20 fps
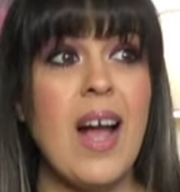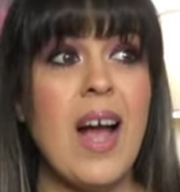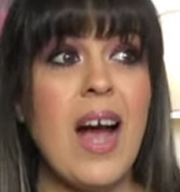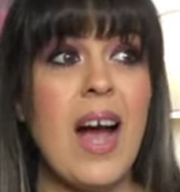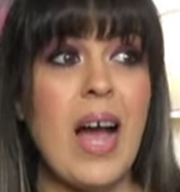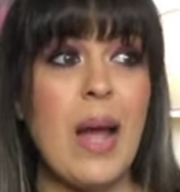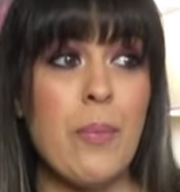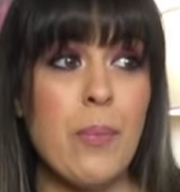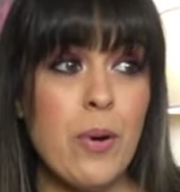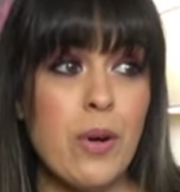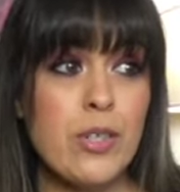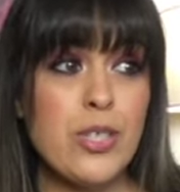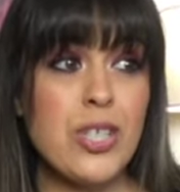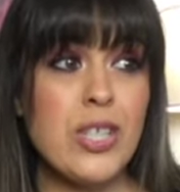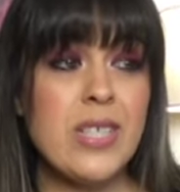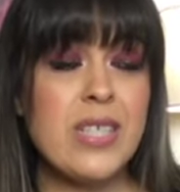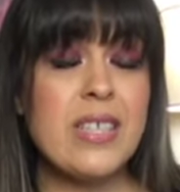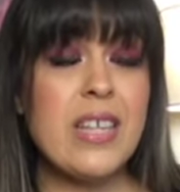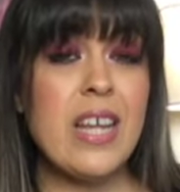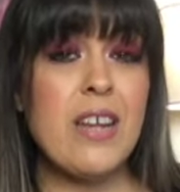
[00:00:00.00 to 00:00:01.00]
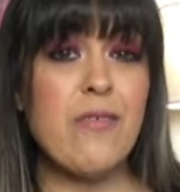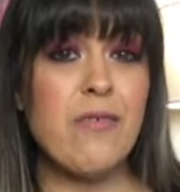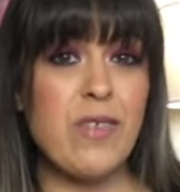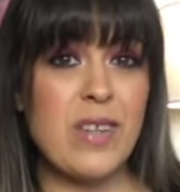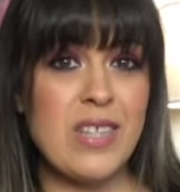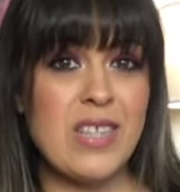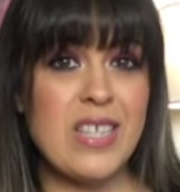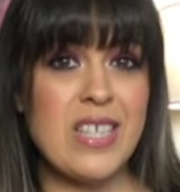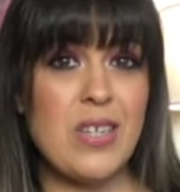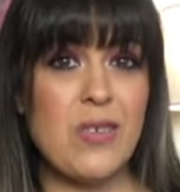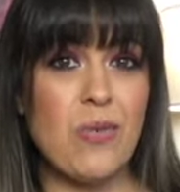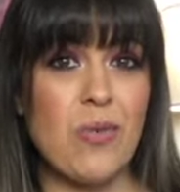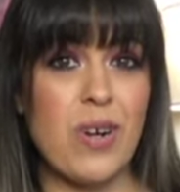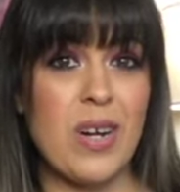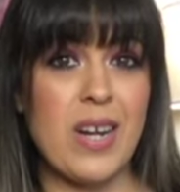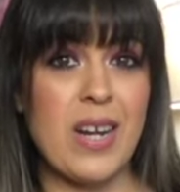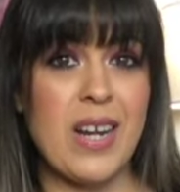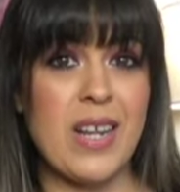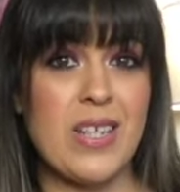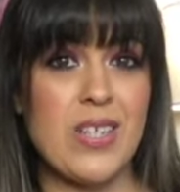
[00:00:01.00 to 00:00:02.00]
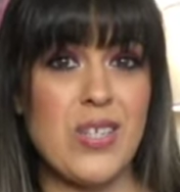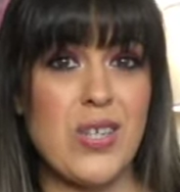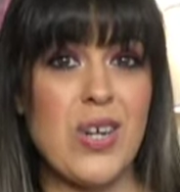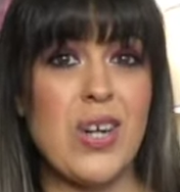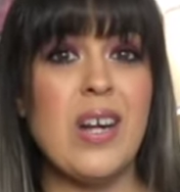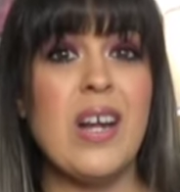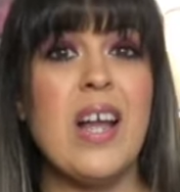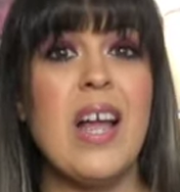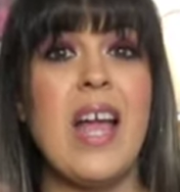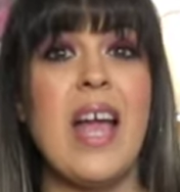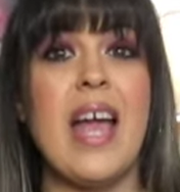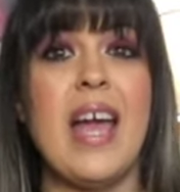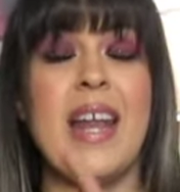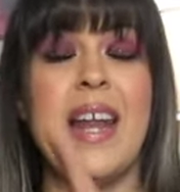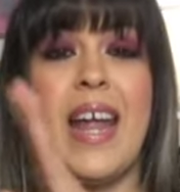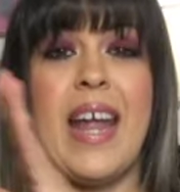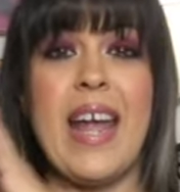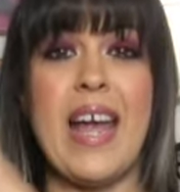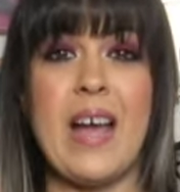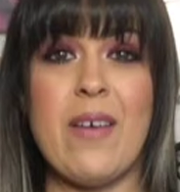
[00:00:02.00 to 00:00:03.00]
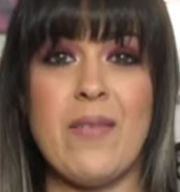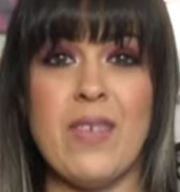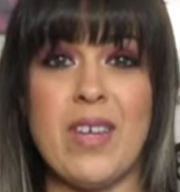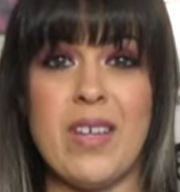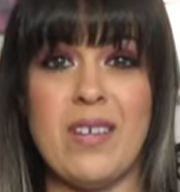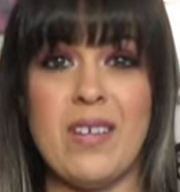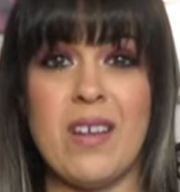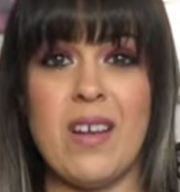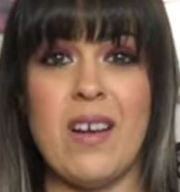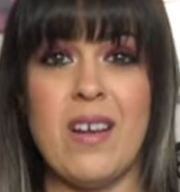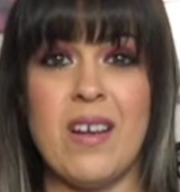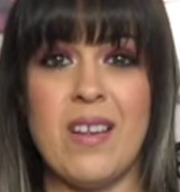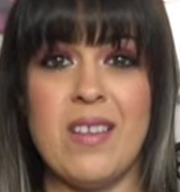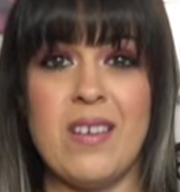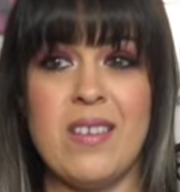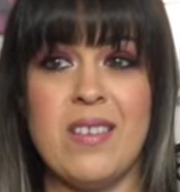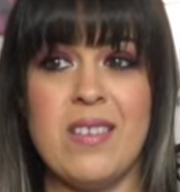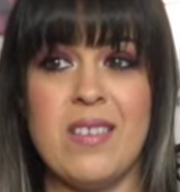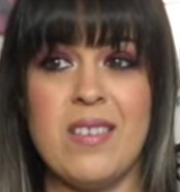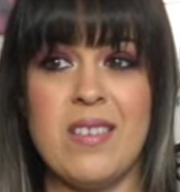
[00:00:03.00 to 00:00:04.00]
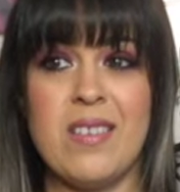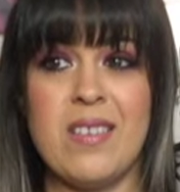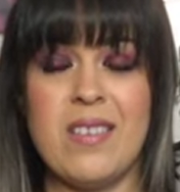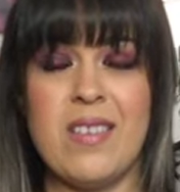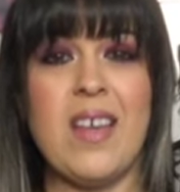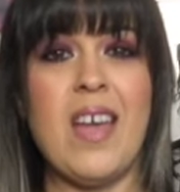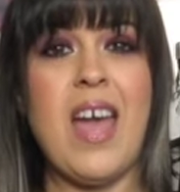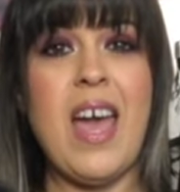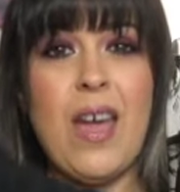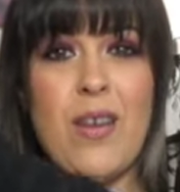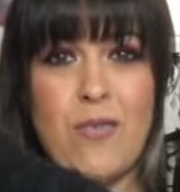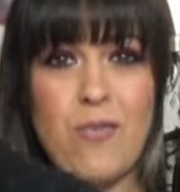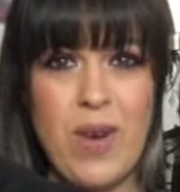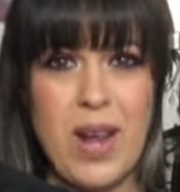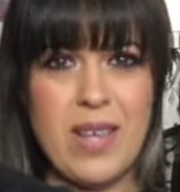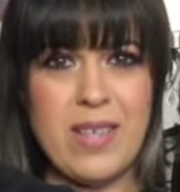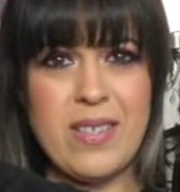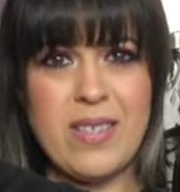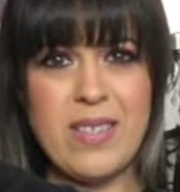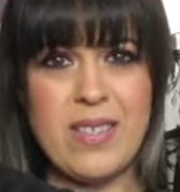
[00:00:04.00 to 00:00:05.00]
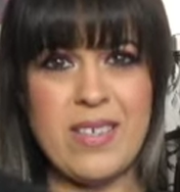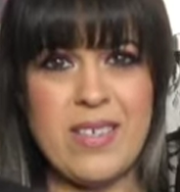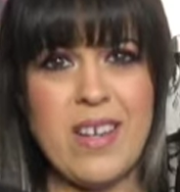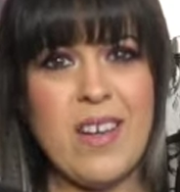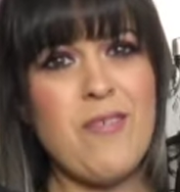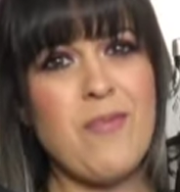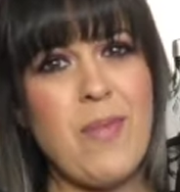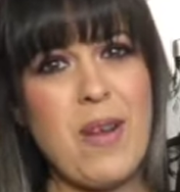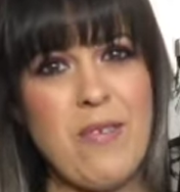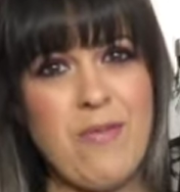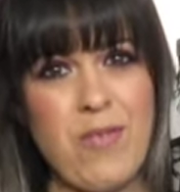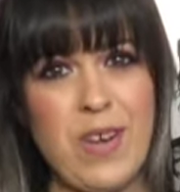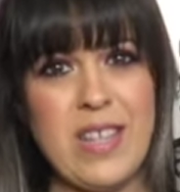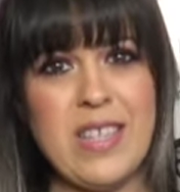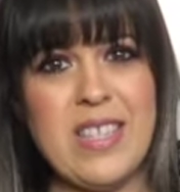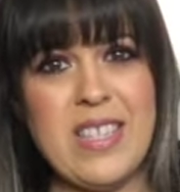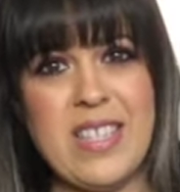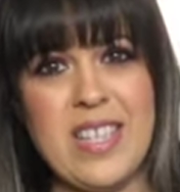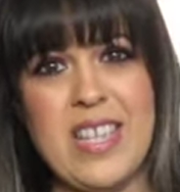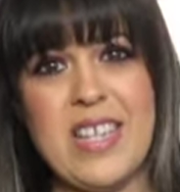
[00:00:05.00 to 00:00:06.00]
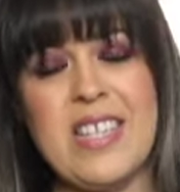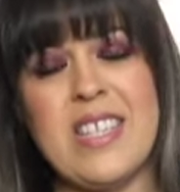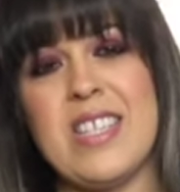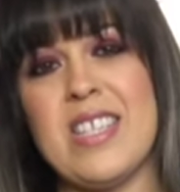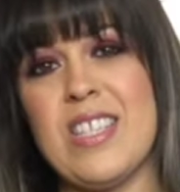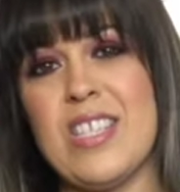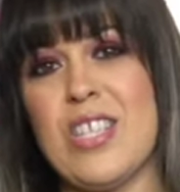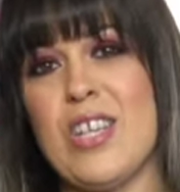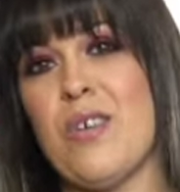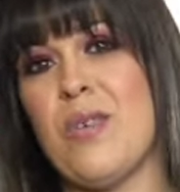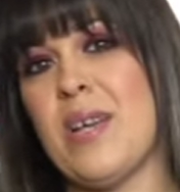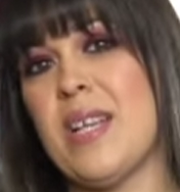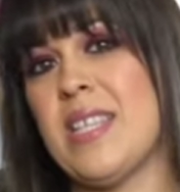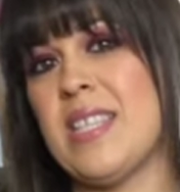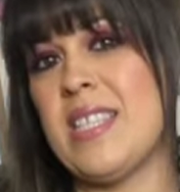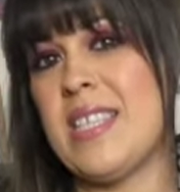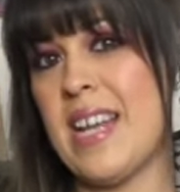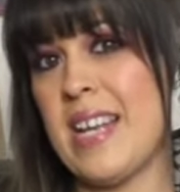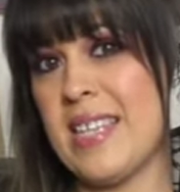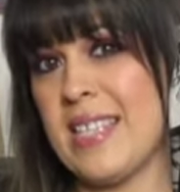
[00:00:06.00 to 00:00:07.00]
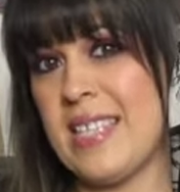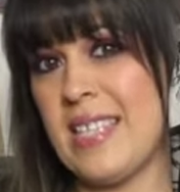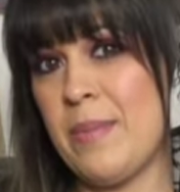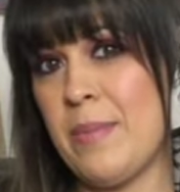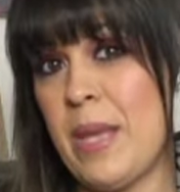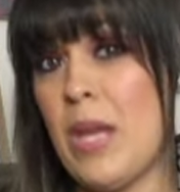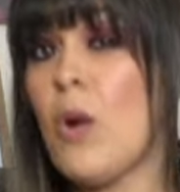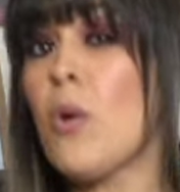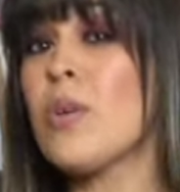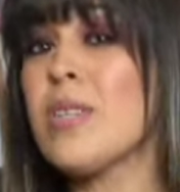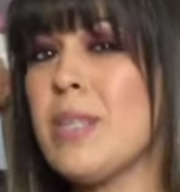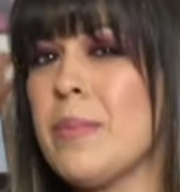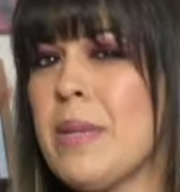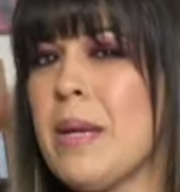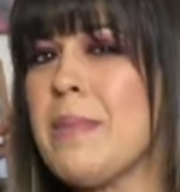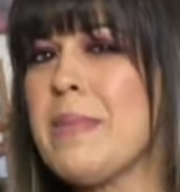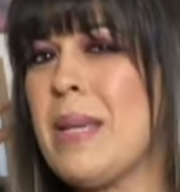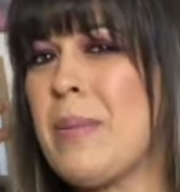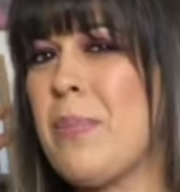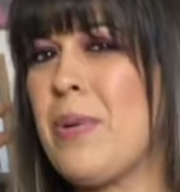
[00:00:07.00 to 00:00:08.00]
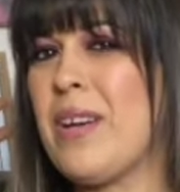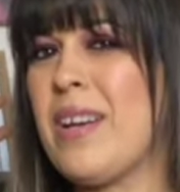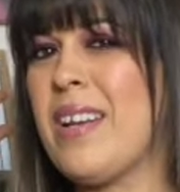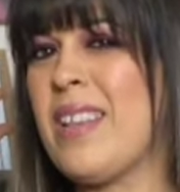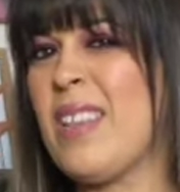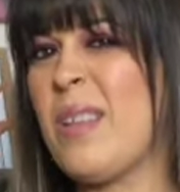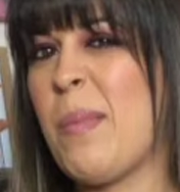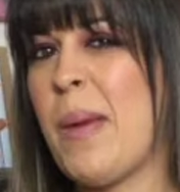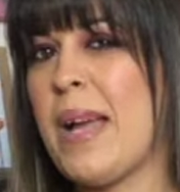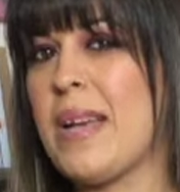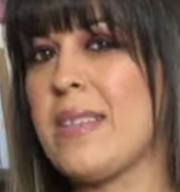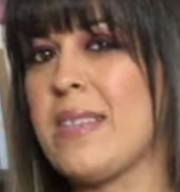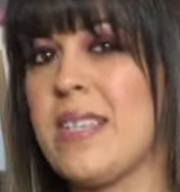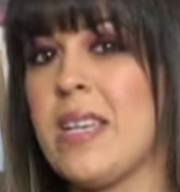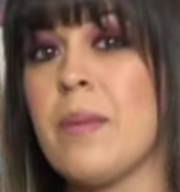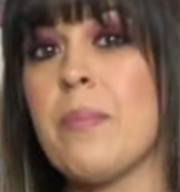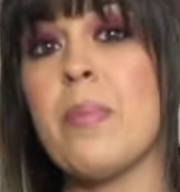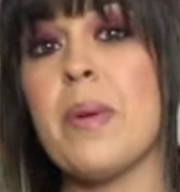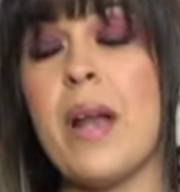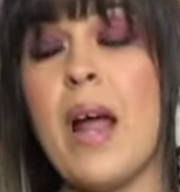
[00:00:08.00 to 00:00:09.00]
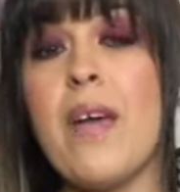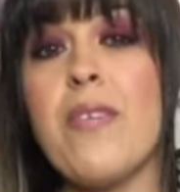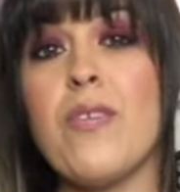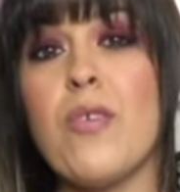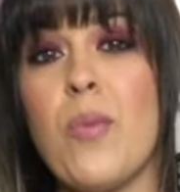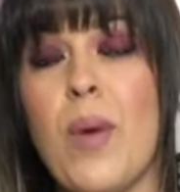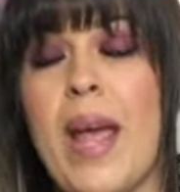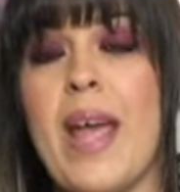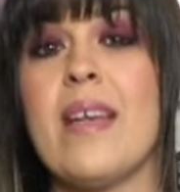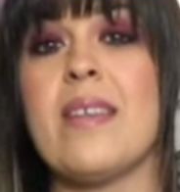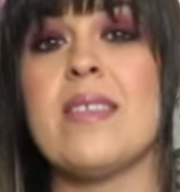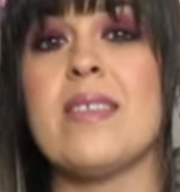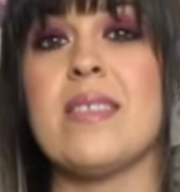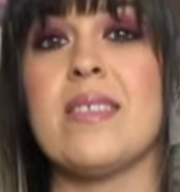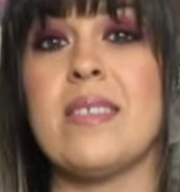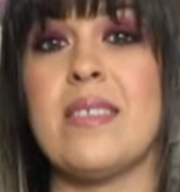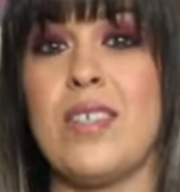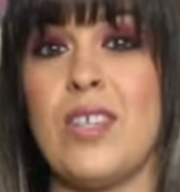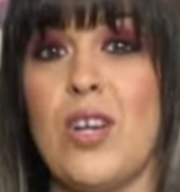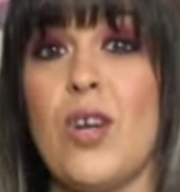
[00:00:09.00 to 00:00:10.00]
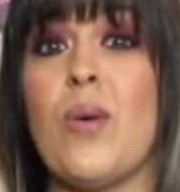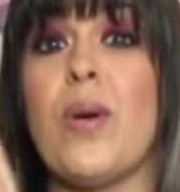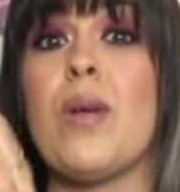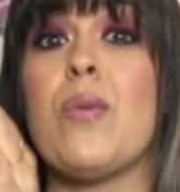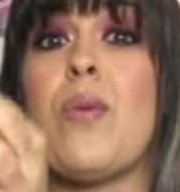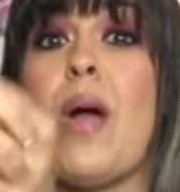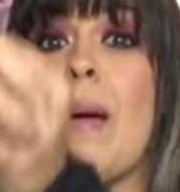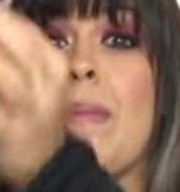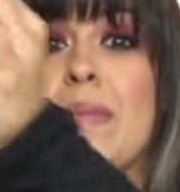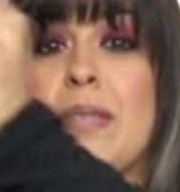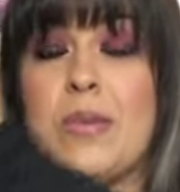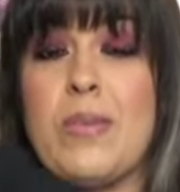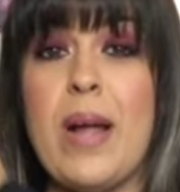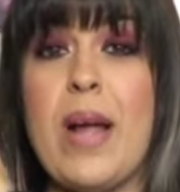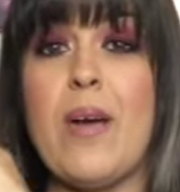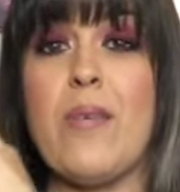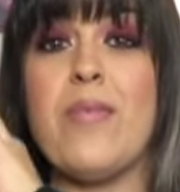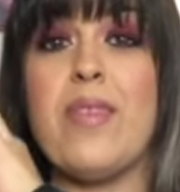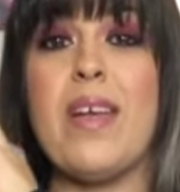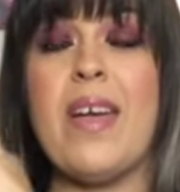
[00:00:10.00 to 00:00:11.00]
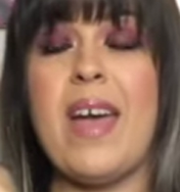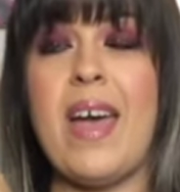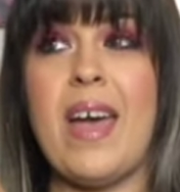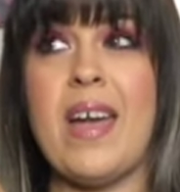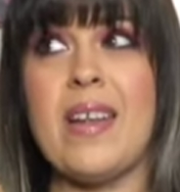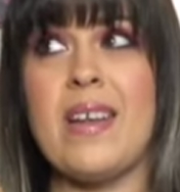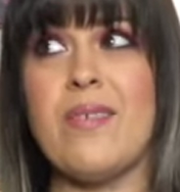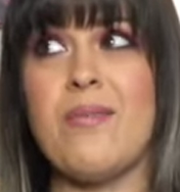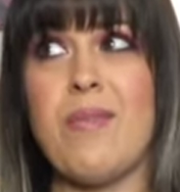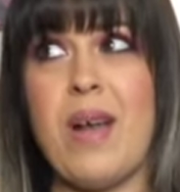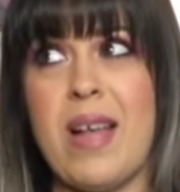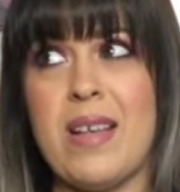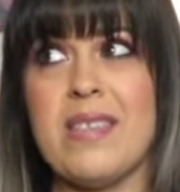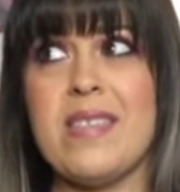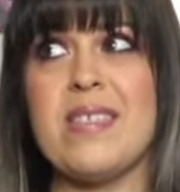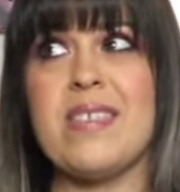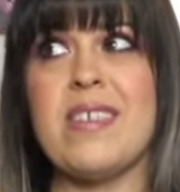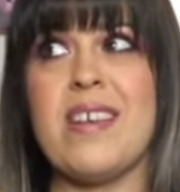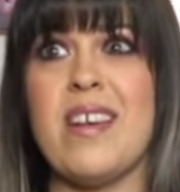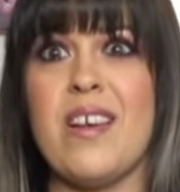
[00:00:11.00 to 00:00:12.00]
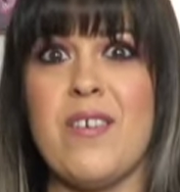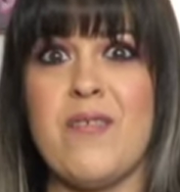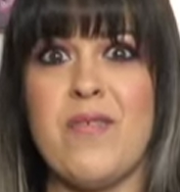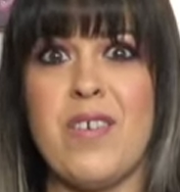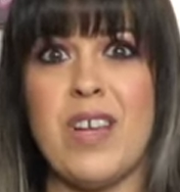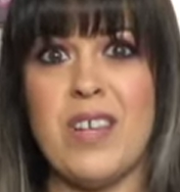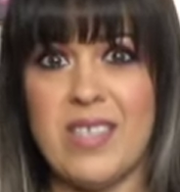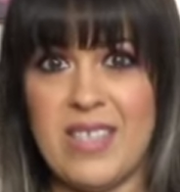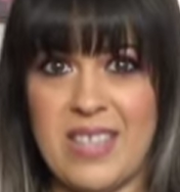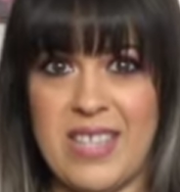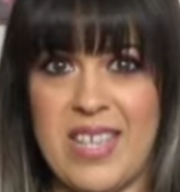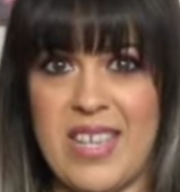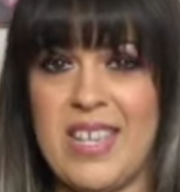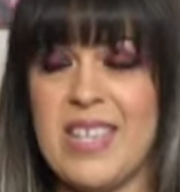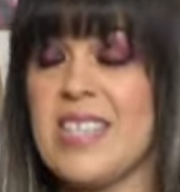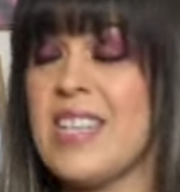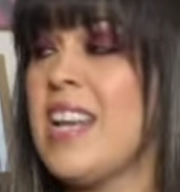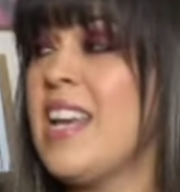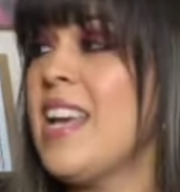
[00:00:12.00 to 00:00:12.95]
I purchased a front seat organizer, and I have it on the headrest of my front seat, and so it's next to me. Or sometimes I put it in the back seat, but either way, it wraps around the headrest of a seat.